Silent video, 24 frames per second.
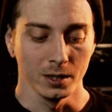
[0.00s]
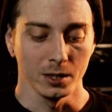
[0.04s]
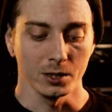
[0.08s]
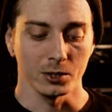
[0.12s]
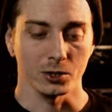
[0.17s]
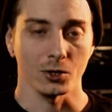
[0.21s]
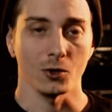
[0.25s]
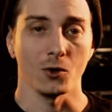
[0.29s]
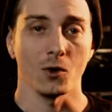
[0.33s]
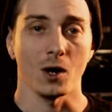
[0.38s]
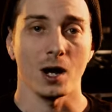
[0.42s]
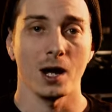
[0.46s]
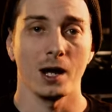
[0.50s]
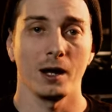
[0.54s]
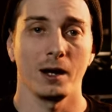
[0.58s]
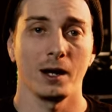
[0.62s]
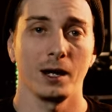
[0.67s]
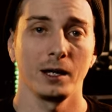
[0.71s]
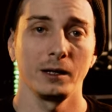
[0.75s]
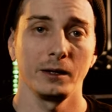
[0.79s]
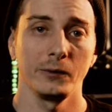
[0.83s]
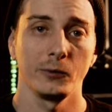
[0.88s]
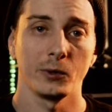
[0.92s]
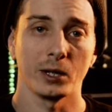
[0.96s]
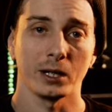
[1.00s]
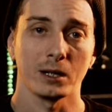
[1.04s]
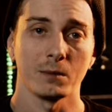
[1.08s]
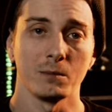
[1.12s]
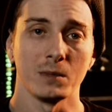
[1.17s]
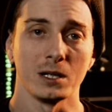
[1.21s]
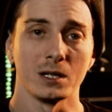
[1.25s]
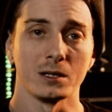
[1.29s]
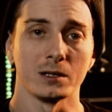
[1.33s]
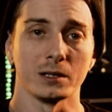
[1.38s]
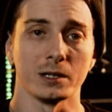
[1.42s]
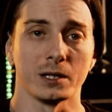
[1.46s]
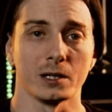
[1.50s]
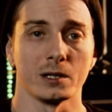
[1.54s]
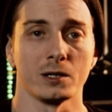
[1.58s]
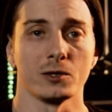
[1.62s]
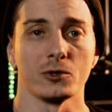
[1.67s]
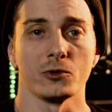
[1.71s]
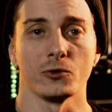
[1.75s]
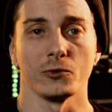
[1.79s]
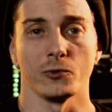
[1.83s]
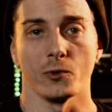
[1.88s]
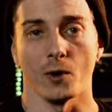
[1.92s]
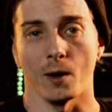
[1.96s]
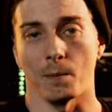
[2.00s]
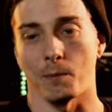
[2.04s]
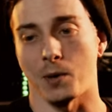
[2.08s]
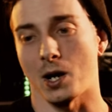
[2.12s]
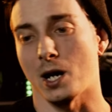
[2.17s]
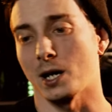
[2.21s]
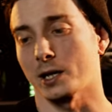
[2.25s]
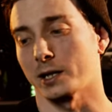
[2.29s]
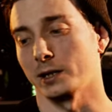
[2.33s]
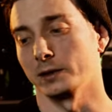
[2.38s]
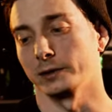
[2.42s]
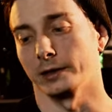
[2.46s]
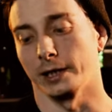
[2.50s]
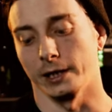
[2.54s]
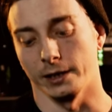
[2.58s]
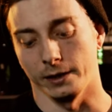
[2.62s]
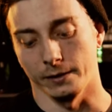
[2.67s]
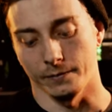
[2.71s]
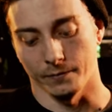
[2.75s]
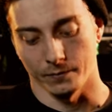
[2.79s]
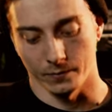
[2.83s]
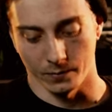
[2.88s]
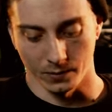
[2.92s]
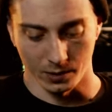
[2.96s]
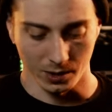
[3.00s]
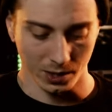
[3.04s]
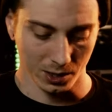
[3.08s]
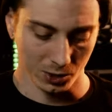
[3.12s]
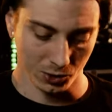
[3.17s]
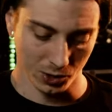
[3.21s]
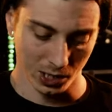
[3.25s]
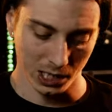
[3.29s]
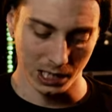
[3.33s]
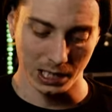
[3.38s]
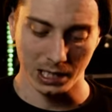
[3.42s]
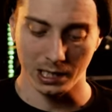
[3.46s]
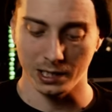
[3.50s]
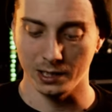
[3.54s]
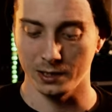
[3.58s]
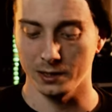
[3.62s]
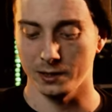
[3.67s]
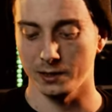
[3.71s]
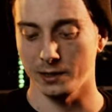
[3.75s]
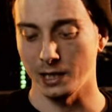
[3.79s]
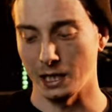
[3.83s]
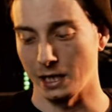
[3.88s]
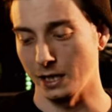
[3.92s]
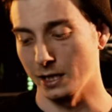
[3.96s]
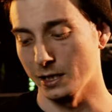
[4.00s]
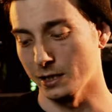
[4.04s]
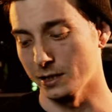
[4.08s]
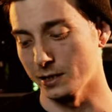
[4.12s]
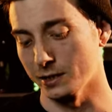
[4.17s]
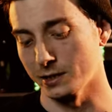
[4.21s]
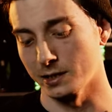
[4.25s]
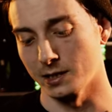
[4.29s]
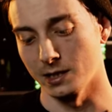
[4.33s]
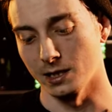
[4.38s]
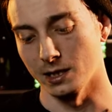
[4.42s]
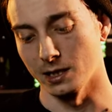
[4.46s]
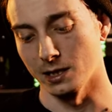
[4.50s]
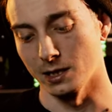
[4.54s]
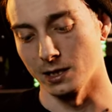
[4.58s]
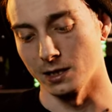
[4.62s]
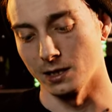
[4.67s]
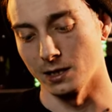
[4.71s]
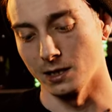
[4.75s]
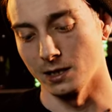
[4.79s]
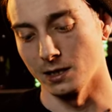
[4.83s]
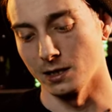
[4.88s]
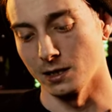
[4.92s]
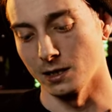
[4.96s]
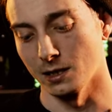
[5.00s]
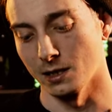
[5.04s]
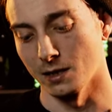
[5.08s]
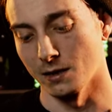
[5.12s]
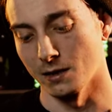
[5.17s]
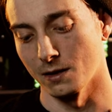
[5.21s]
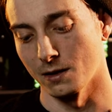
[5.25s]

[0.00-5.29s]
so i highly recommend getting you a pocket light this right here is the